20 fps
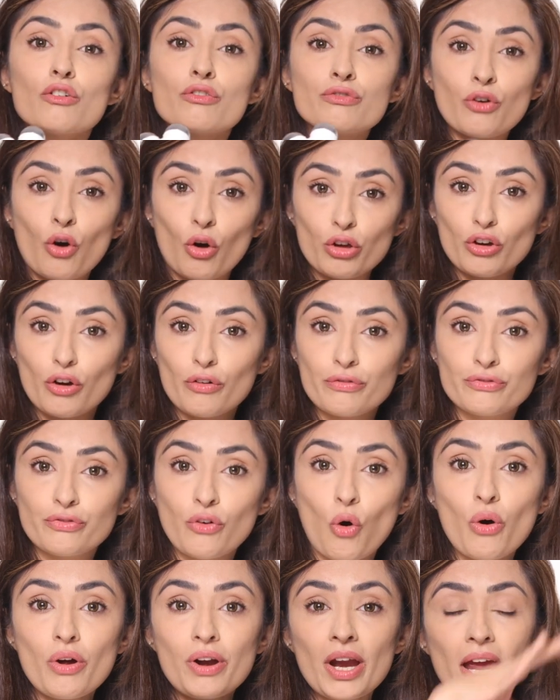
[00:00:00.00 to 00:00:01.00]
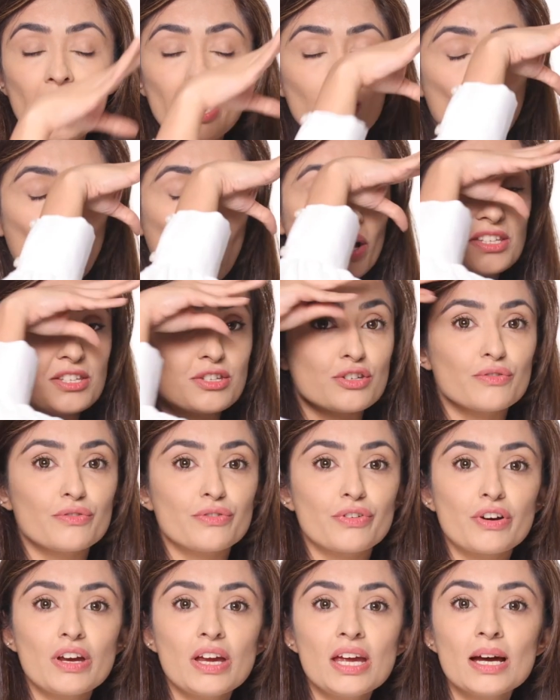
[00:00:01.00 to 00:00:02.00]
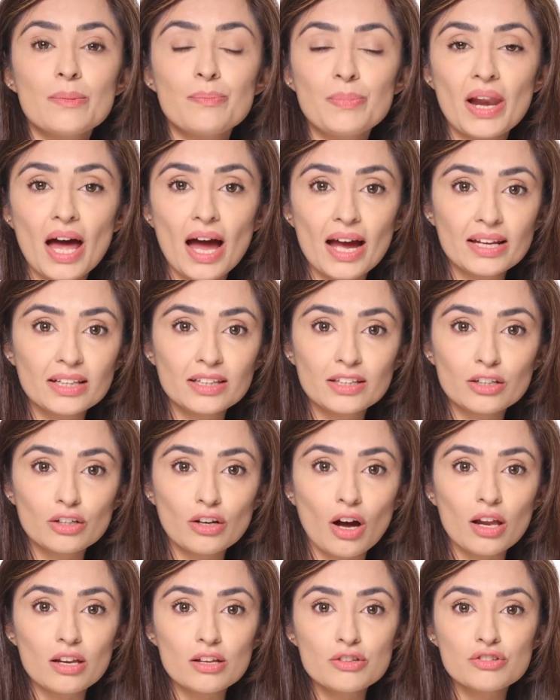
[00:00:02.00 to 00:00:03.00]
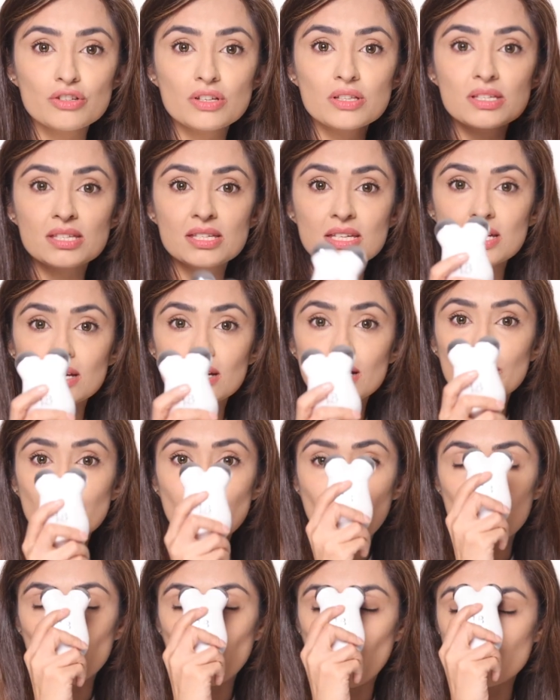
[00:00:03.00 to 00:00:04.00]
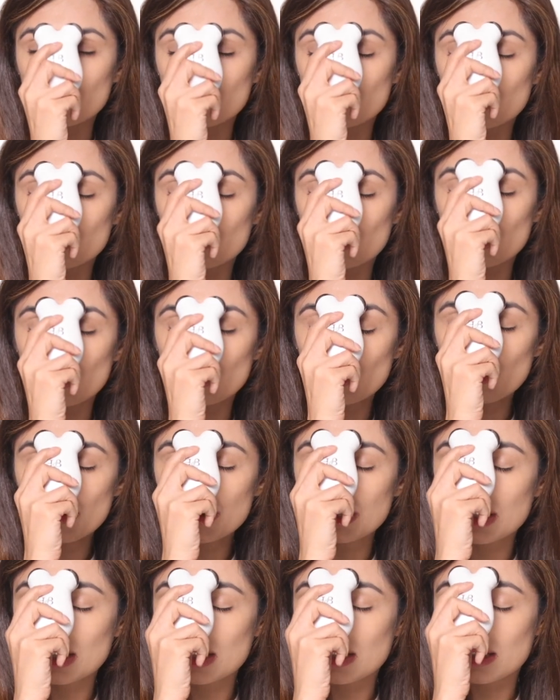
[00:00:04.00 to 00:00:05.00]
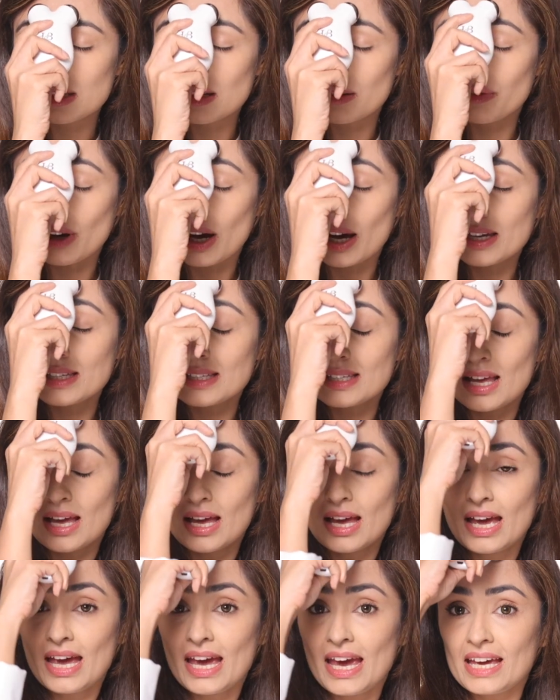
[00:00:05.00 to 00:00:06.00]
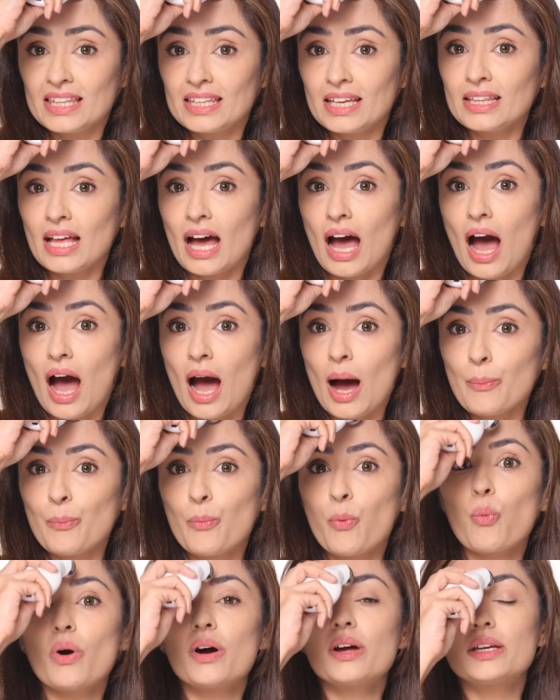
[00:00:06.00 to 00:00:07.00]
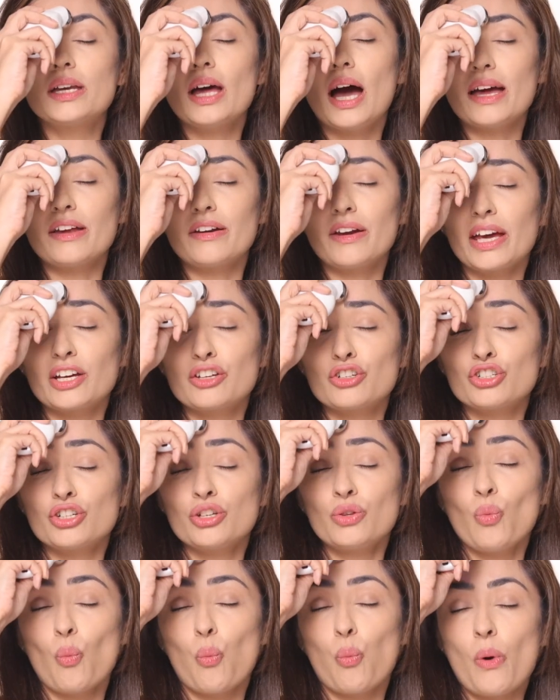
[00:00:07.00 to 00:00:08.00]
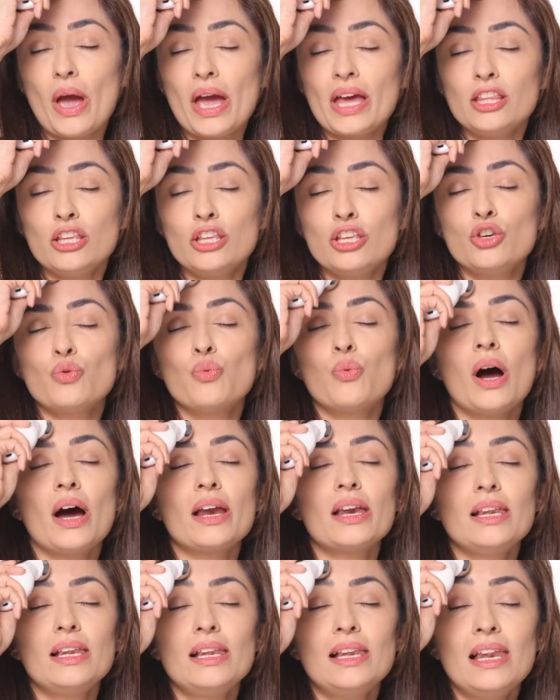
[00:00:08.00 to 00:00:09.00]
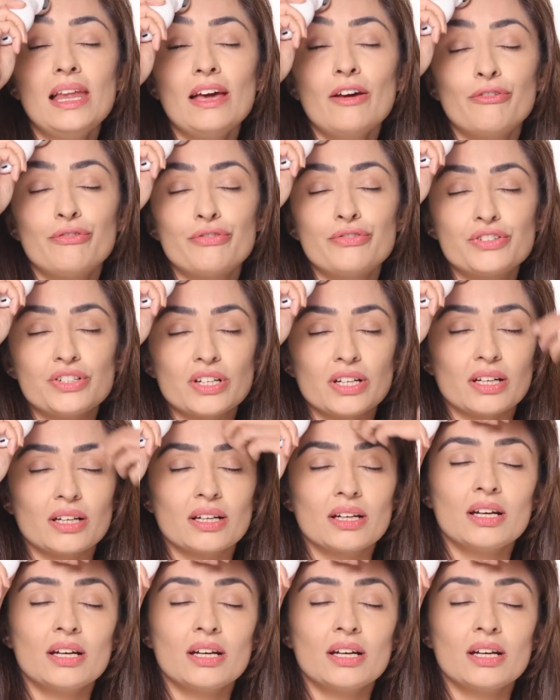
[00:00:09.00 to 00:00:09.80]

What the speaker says: For your forehead, once you've reapplied the collagen serum, I want you to use this device in an upward direction when you are lifting.